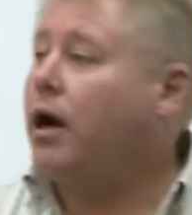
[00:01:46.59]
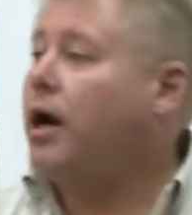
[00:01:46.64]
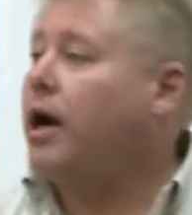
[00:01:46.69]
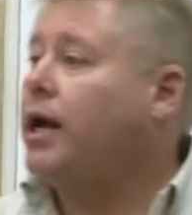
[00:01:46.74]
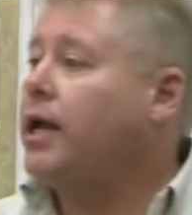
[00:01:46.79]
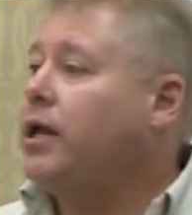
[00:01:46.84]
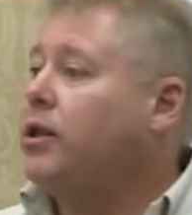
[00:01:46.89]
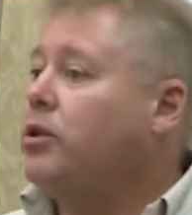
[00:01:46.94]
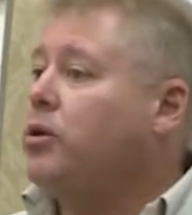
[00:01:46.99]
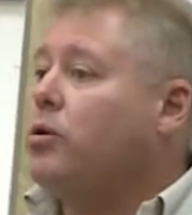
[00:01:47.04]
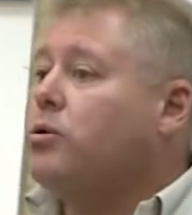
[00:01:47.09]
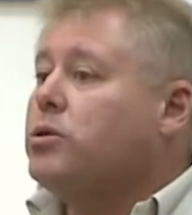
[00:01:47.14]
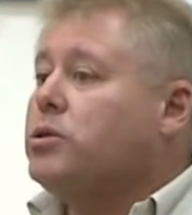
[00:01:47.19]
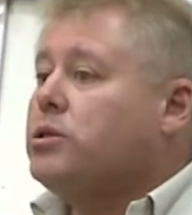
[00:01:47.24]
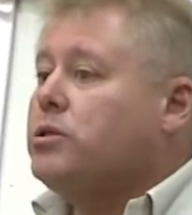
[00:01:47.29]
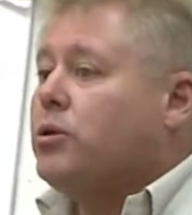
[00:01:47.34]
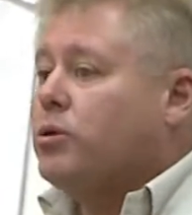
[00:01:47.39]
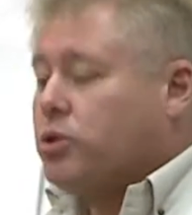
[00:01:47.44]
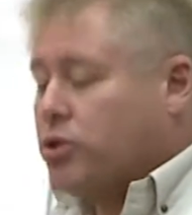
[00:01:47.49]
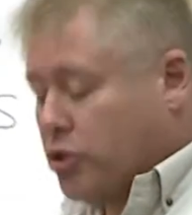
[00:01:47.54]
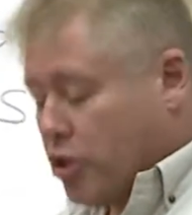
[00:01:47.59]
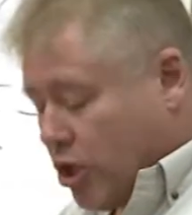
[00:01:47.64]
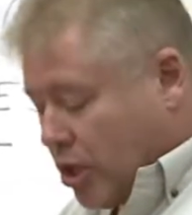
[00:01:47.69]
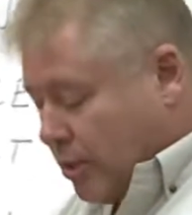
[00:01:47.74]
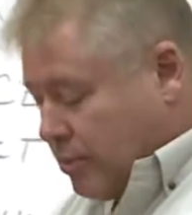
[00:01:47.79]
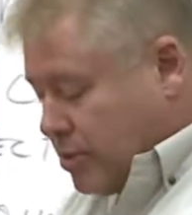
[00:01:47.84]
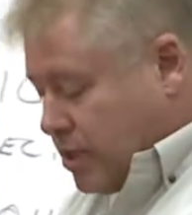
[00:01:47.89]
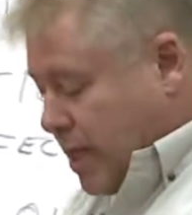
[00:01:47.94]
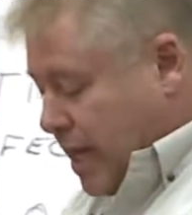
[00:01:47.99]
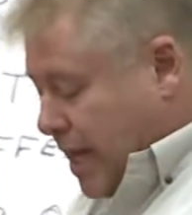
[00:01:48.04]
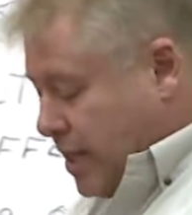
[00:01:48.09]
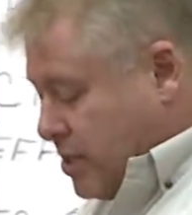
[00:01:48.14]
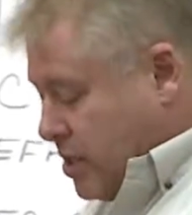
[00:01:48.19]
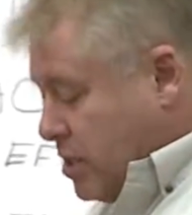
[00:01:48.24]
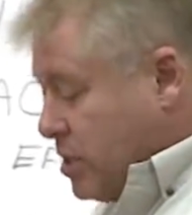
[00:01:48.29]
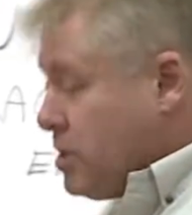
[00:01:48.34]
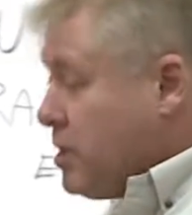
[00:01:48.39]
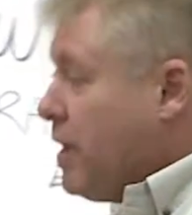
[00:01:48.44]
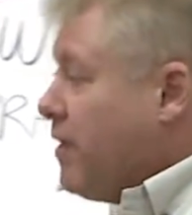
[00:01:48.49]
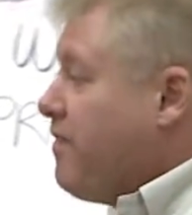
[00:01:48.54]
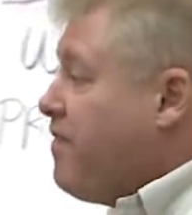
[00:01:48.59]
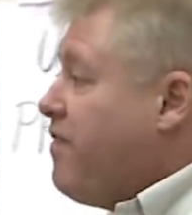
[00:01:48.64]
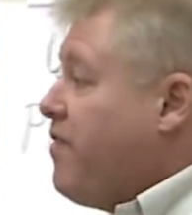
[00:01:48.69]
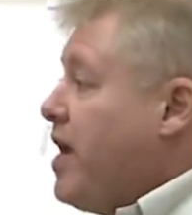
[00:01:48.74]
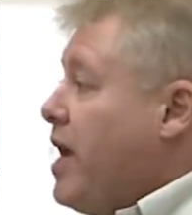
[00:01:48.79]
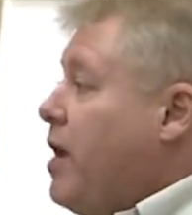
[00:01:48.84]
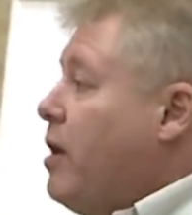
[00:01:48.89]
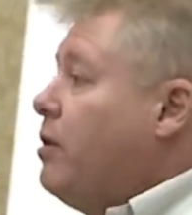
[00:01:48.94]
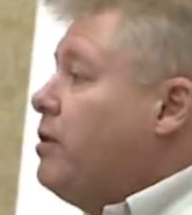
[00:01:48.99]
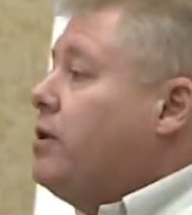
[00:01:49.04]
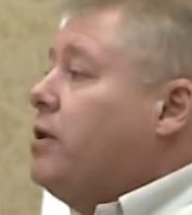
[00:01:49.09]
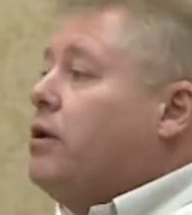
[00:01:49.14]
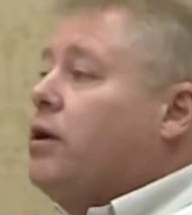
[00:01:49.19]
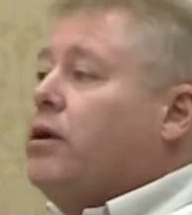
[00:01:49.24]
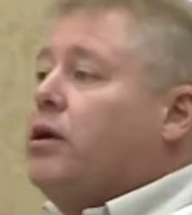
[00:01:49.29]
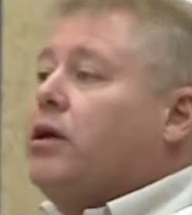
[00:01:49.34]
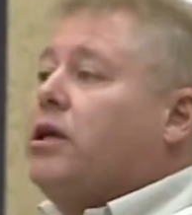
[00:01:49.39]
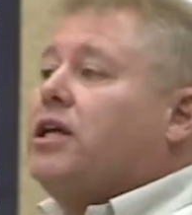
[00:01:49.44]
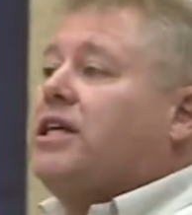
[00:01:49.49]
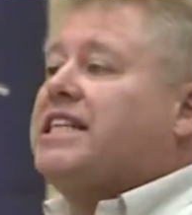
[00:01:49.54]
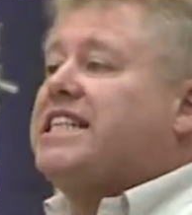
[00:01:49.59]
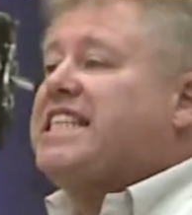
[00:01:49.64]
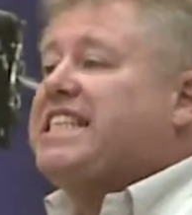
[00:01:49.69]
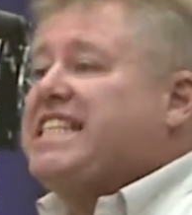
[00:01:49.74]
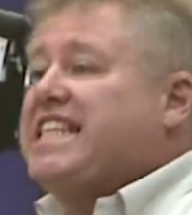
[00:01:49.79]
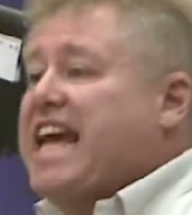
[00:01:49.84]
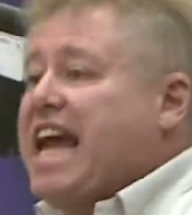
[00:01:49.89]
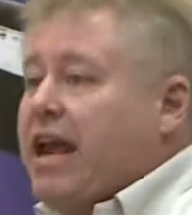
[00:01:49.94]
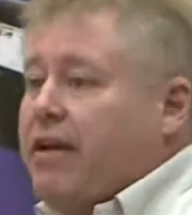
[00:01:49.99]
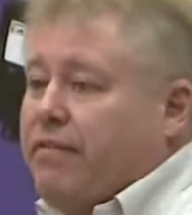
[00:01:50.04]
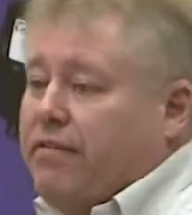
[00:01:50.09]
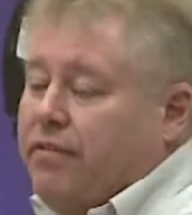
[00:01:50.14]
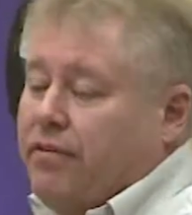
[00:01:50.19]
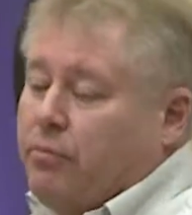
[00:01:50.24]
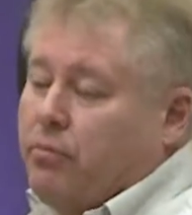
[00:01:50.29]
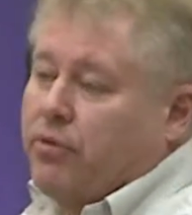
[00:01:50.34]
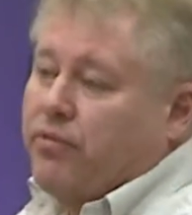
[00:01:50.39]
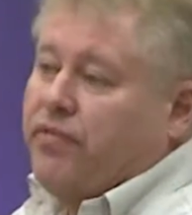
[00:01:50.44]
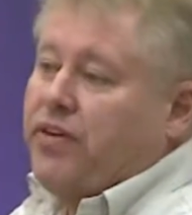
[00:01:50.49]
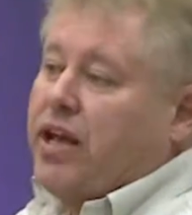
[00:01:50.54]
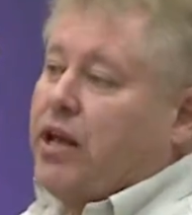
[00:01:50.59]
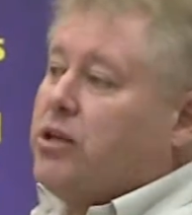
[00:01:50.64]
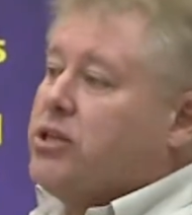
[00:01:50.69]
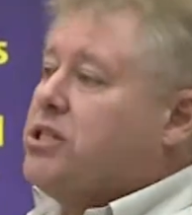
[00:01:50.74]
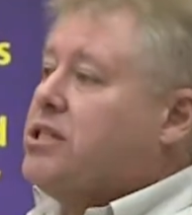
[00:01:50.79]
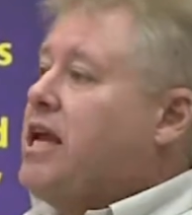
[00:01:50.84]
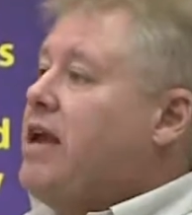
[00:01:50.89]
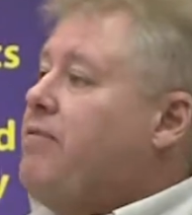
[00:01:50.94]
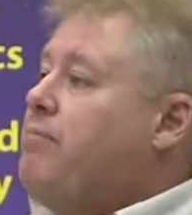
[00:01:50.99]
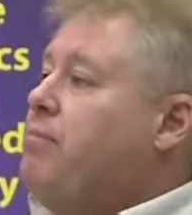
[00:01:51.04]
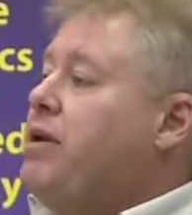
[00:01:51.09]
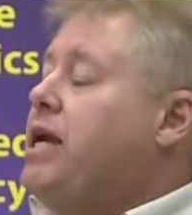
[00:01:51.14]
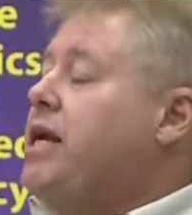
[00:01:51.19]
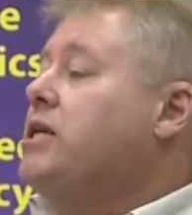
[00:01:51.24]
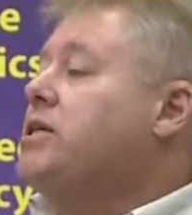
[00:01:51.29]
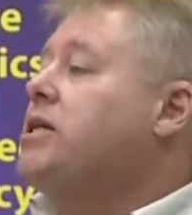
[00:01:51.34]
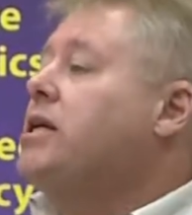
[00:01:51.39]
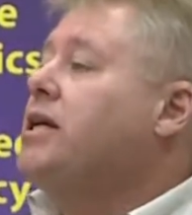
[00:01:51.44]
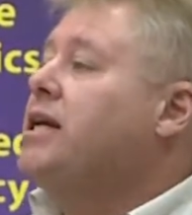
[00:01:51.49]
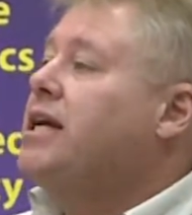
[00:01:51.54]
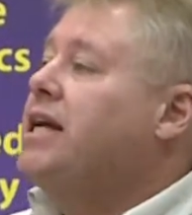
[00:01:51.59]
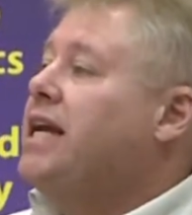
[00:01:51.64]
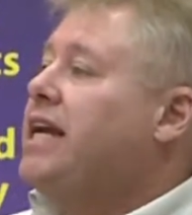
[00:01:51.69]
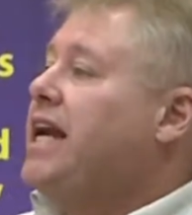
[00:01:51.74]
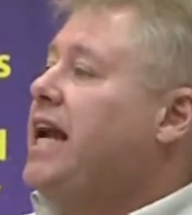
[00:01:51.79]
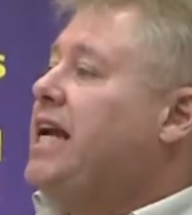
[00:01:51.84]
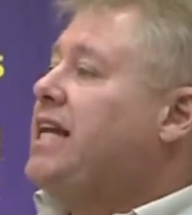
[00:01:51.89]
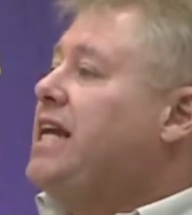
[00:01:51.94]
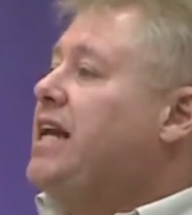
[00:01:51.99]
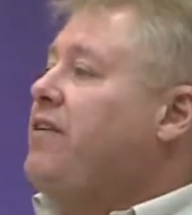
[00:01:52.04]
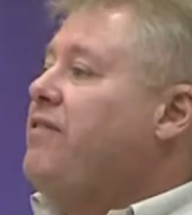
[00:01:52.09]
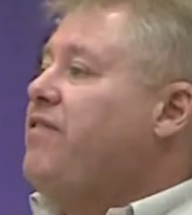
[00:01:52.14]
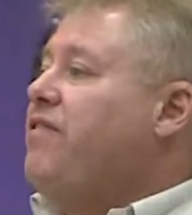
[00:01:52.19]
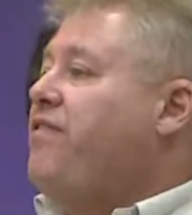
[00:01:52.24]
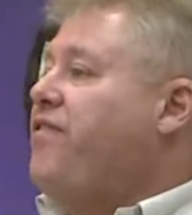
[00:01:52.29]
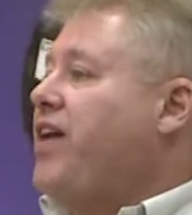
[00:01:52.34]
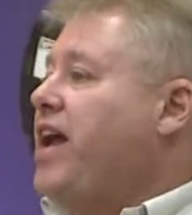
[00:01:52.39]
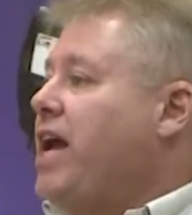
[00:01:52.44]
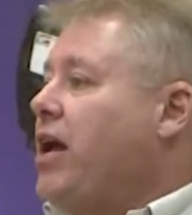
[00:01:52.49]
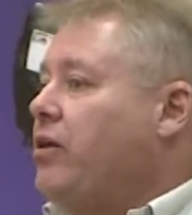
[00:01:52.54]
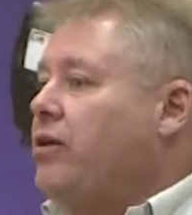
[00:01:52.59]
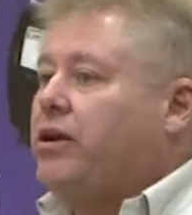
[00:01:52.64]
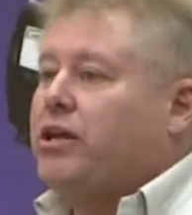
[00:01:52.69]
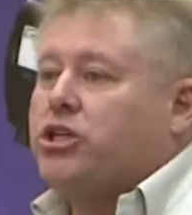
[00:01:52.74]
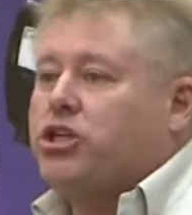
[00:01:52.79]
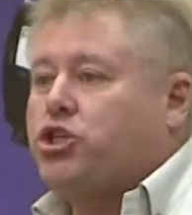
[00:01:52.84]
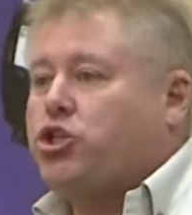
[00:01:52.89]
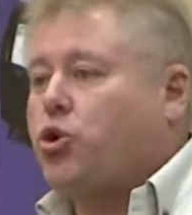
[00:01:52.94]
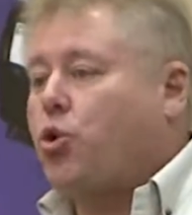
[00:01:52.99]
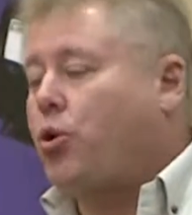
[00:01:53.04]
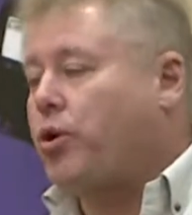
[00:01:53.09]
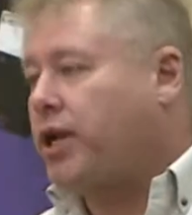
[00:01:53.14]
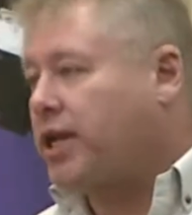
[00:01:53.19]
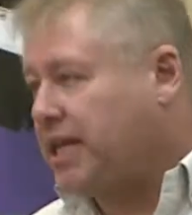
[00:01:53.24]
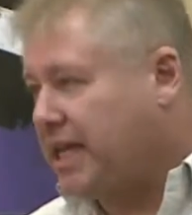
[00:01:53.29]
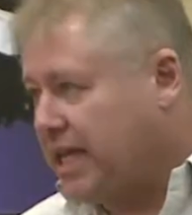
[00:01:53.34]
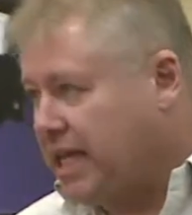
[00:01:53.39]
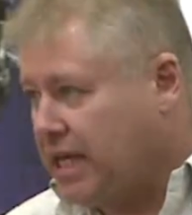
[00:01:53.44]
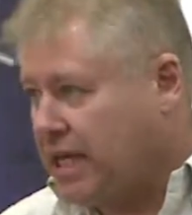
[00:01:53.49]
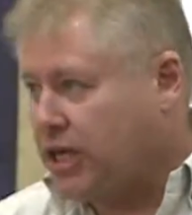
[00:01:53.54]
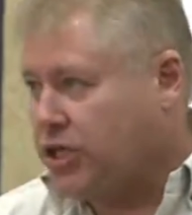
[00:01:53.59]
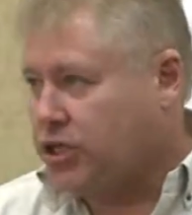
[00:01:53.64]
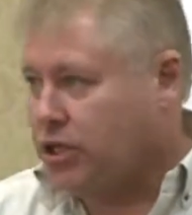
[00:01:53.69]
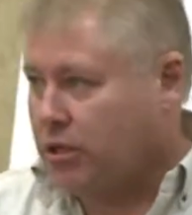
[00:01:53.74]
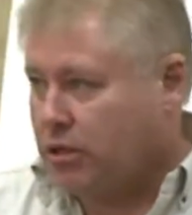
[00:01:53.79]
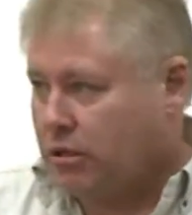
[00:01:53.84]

in those circumstances, it failed safe. And what fail safe means, it didn't fail in a shorted condition.